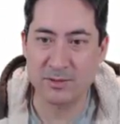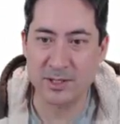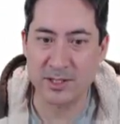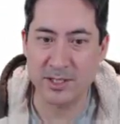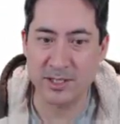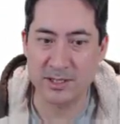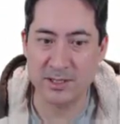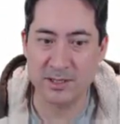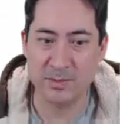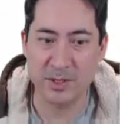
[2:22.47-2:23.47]
rushed the
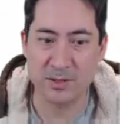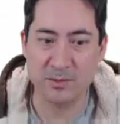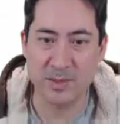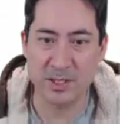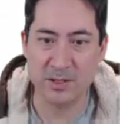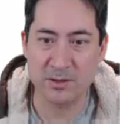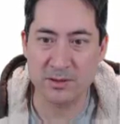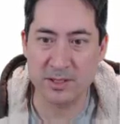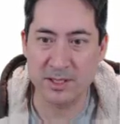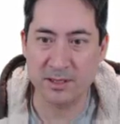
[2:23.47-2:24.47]
answers a bit too much and
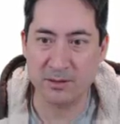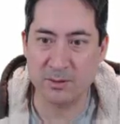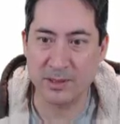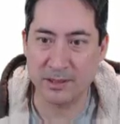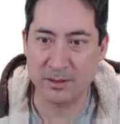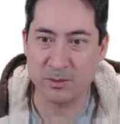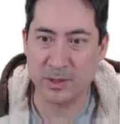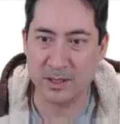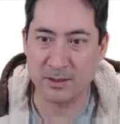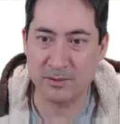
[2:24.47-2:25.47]
got this out quite
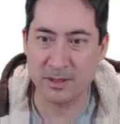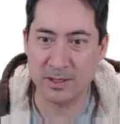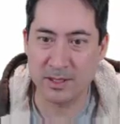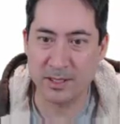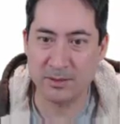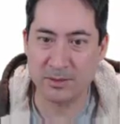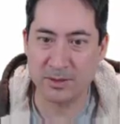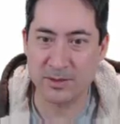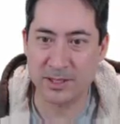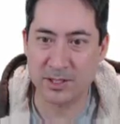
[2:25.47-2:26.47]
quickly within a day or
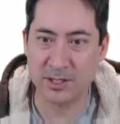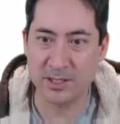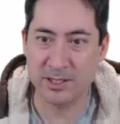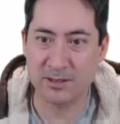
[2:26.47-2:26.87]
two actually.